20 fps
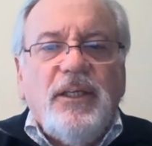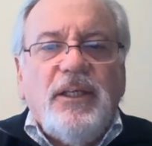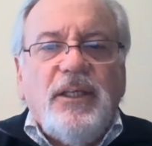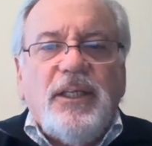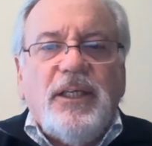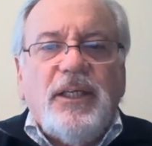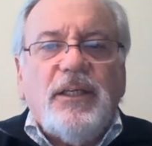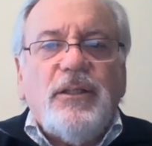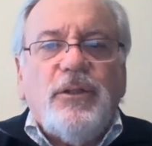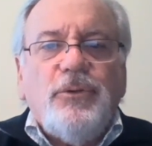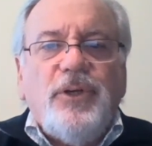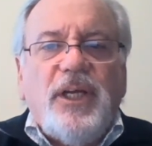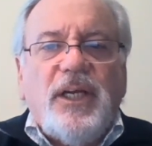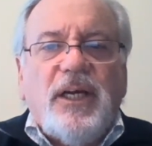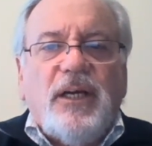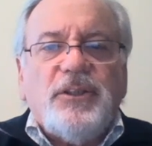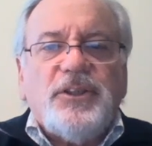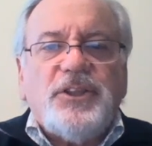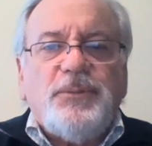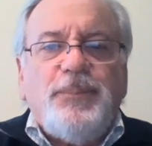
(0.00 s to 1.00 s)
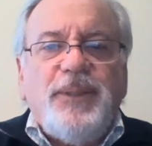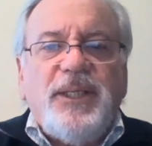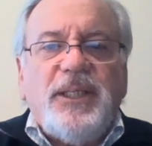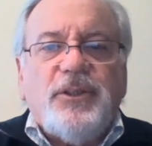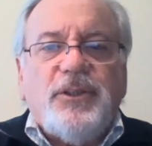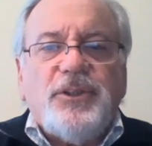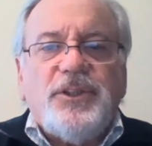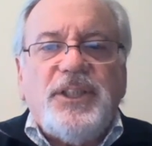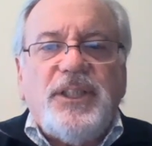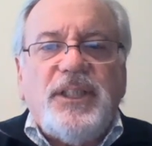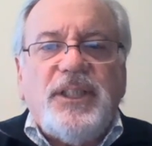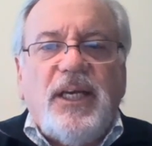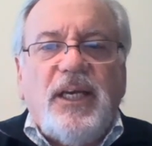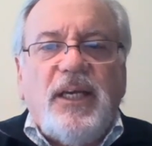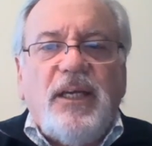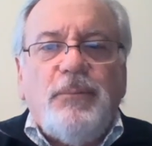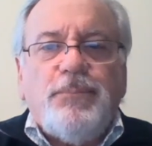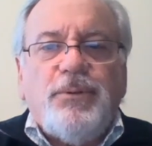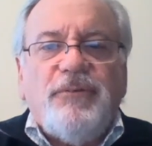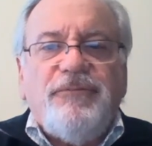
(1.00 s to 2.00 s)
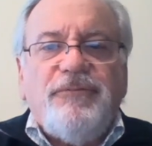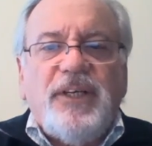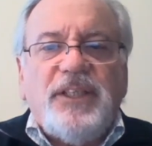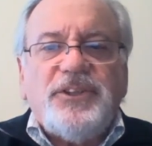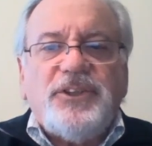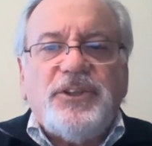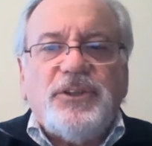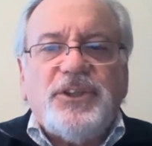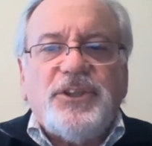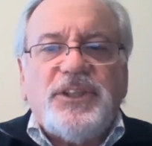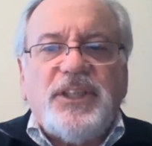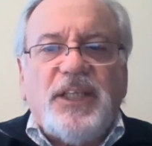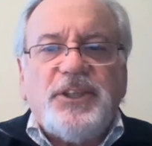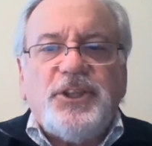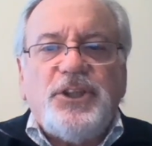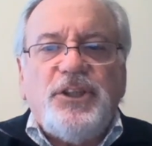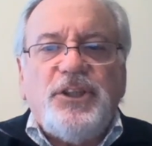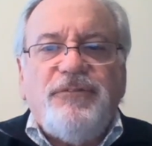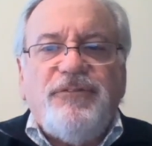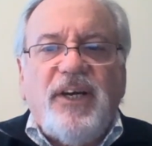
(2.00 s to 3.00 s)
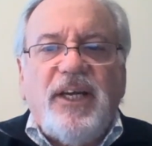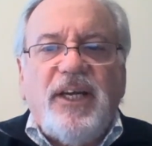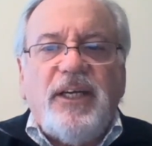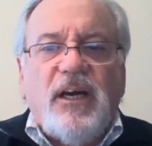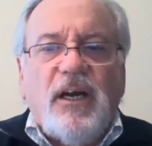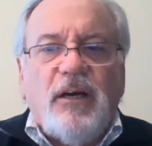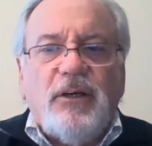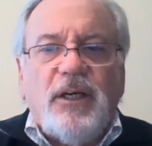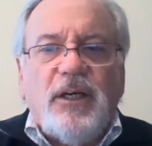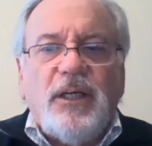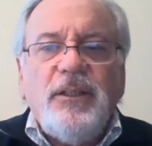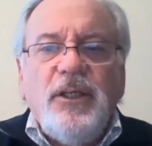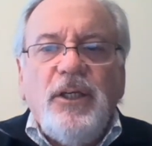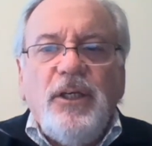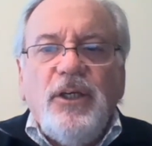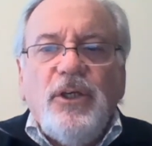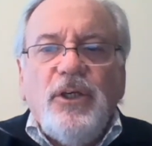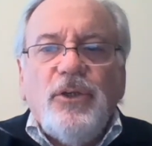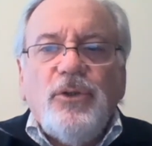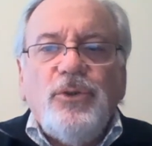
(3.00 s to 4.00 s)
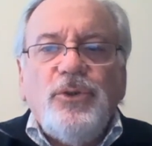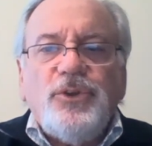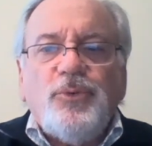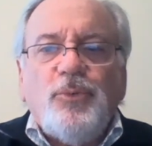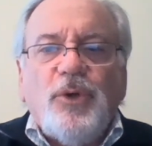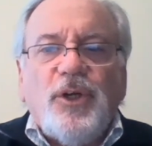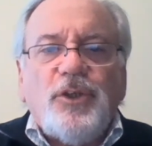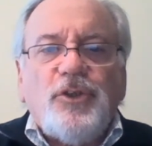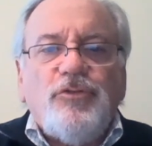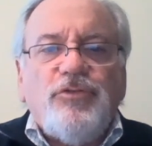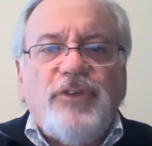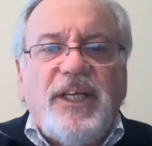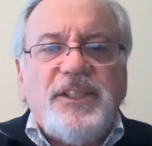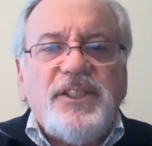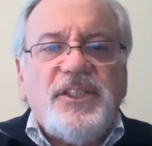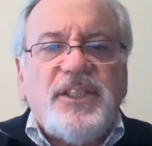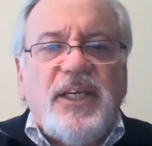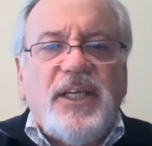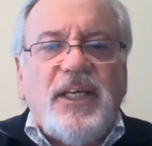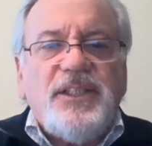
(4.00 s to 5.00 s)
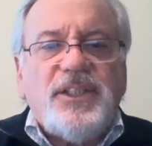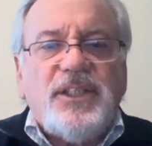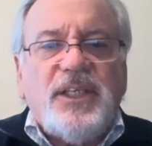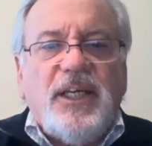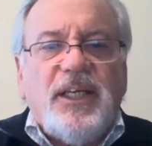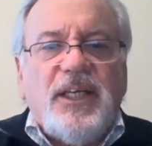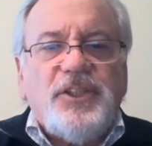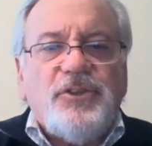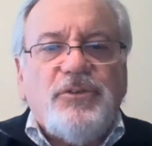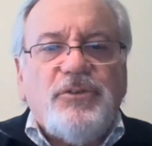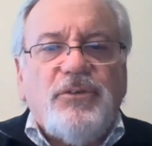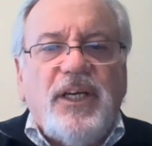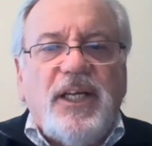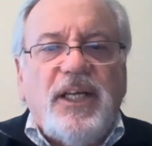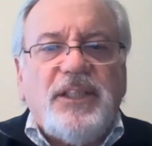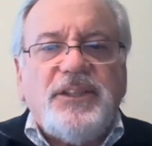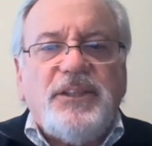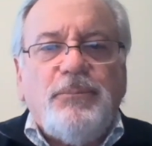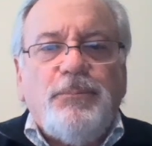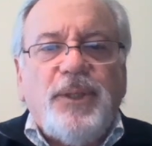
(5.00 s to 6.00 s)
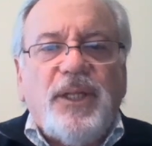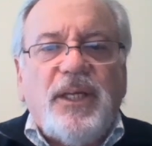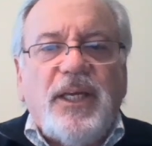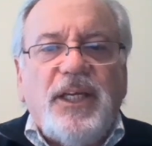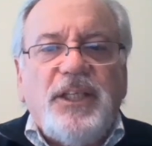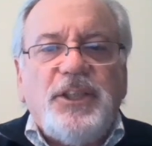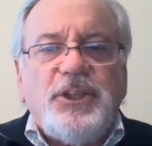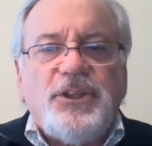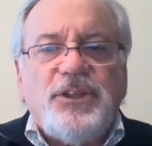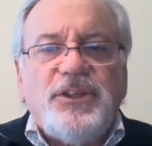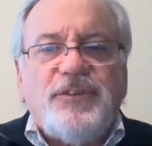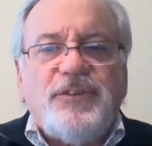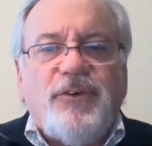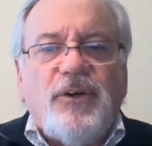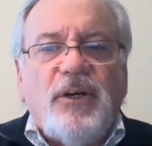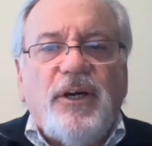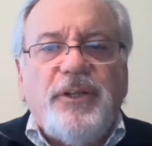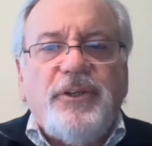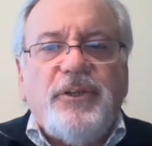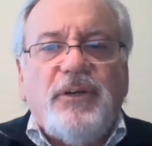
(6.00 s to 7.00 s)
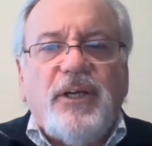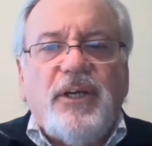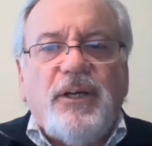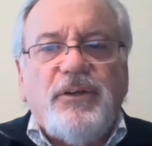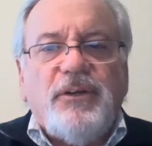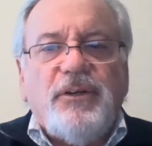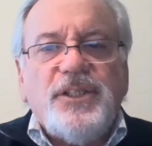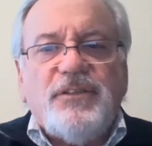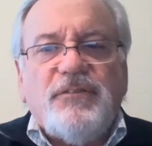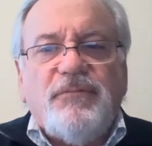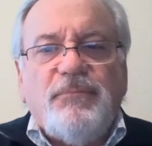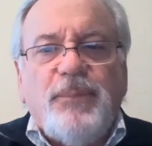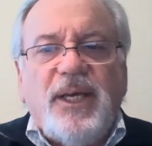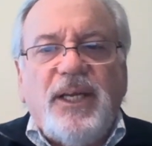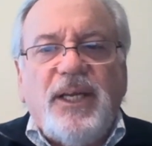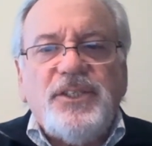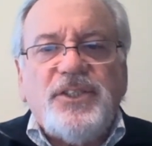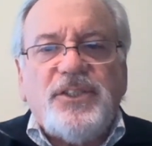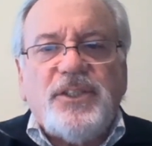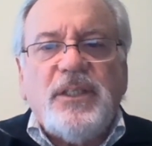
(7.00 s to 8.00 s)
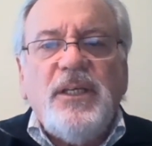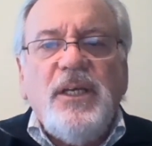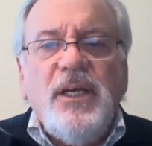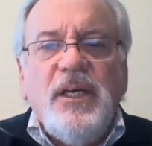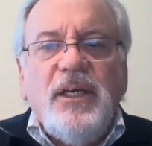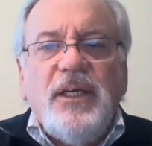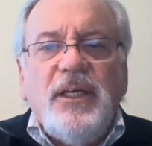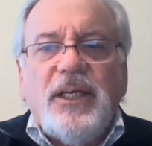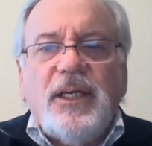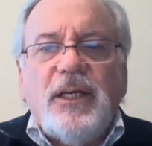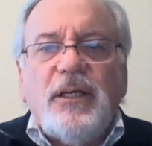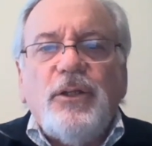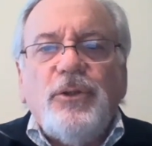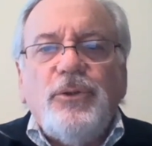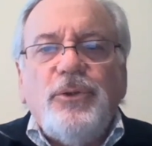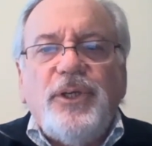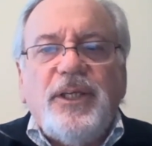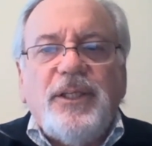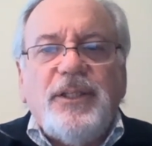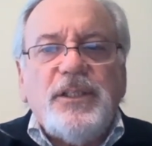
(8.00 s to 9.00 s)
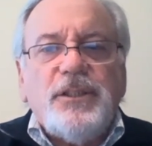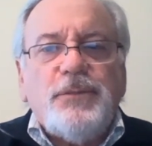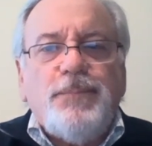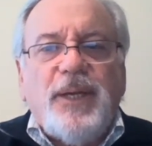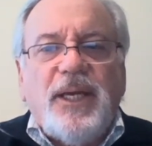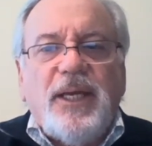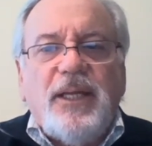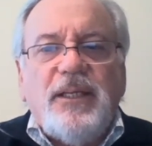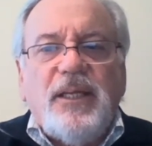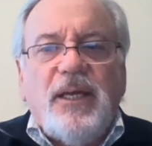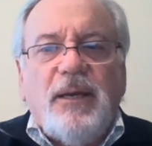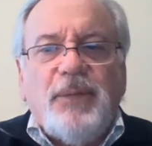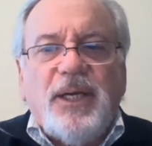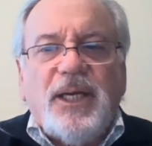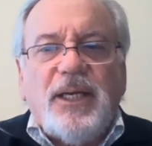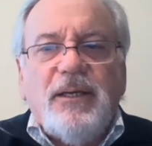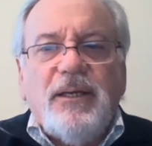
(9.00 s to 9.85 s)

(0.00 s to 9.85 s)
including our speaker today, Professor Satchi-Fainaro, whose work transcends cancer and has implications for other areas of medicine, including this pandemic.